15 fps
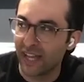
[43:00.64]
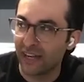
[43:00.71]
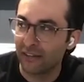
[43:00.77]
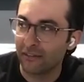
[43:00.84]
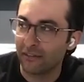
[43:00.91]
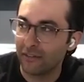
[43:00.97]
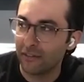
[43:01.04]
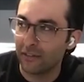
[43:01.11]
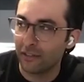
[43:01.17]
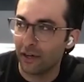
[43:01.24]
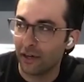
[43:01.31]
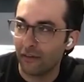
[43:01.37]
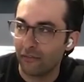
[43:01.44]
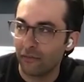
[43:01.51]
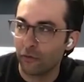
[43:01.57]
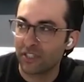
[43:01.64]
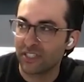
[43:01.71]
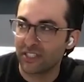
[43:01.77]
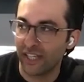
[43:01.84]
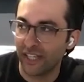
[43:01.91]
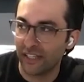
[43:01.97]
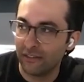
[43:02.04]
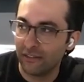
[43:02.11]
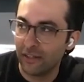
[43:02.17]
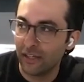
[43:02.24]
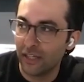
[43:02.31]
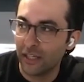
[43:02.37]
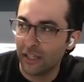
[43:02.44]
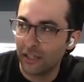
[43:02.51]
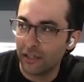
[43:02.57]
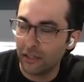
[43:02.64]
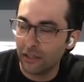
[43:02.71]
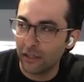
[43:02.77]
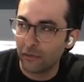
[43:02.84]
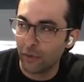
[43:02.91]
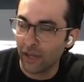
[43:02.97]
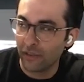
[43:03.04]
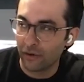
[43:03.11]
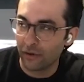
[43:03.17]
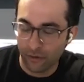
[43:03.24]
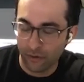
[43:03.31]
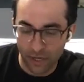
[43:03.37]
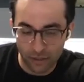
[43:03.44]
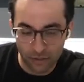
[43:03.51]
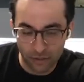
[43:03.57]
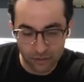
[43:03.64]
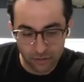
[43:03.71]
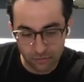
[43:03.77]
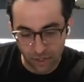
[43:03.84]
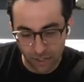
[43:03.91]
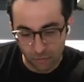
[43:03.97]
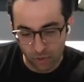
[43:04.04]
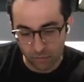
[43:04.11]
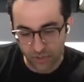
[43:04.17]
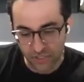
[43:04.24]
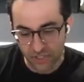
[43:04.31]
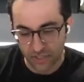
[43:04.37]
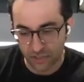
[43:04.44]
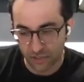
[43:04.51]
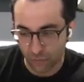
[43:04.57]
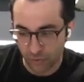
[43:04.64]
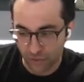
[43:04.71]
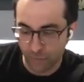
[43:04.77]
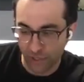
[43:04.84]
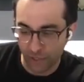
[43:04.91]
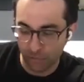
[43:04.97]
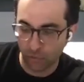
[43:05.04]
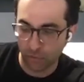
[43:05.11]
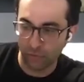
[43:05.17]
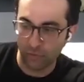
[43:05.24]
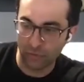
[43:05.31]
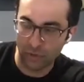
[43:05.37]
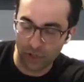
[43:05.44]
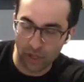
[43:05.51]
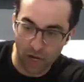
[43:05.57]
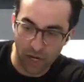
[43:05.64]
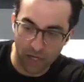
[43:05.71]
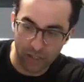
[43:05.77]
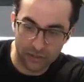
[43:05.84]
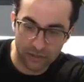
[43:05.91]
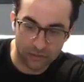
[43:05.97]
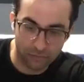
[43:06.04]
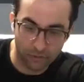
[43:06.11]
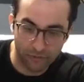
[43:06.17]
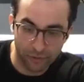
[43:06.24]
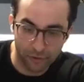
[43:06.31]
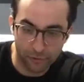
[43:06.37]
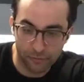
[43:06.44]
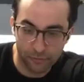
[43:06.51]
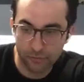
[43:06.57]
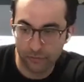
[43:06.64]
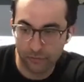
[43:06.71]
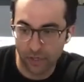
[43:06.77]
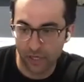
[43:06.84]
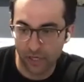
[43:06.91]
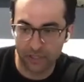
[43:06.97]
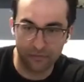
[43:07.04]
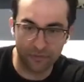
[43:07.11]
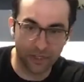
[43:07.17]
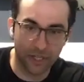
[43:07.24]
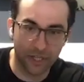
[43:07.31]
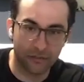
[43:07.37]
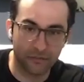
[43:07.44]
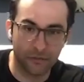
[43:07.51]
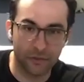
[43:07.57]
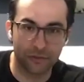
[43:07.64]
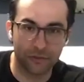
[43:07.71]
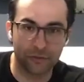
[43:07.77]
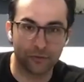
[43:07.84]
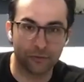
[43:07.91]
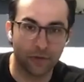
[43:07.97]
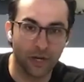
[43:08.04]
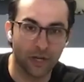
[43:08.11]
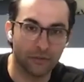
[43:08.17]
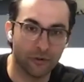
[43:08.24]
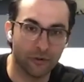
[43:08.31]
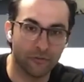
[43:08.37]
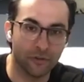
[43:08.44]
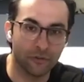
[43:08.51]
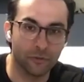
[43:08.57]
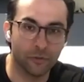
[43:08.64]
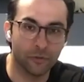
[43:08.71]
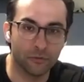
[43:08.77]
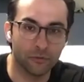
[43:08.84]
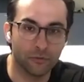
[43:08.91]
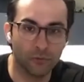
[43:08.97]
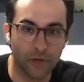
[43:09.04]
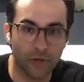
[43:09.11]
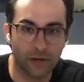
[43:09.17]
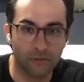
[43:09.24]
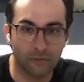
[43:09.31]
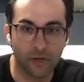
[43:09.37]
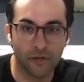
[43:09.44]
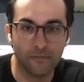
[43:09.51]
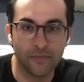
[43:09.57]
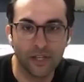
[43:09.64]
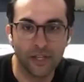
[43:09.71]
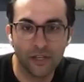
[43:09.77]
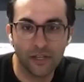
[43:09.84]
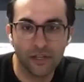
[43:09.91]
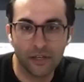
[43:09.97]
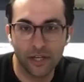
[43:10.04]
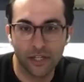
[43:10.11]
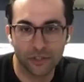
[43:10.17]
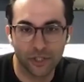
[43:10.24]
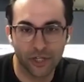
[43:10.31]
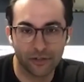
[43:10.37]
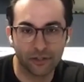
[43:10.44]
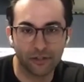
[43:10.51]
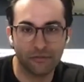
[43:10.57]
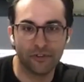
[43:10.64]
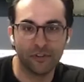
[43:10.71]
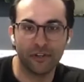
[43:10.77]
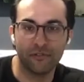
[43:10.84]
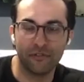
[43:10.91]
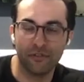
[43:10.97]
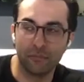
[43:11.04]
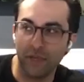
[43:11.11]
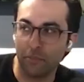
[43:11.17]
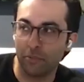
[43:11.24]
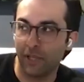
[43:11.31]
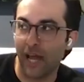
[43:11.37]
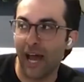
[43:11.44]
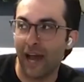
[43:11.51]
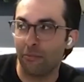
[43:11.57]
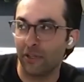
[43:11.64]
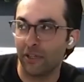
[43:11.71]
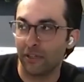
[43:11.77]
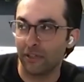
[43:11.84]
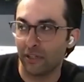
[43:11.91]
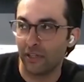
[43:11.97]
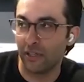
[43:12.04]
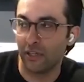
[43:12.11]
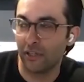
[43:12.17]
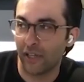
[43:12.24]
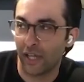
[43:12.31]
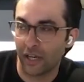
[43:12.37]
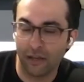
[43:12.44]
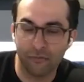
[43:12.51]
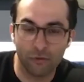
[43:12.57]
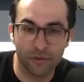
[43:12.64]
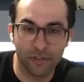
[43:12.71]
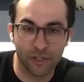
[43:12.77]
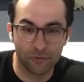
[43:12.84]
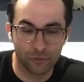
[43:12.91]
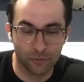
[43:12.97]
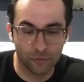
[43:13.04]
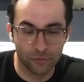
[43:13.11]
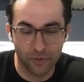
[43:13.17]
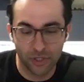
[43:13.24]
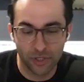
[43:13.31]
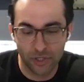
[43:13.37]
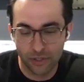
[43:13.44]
talent. I've always said the way that I run my business is always people, clients, revenue, right? Because if you can get the first two right, the revenue will come, right? And generally, if your people are happy and they love what they do,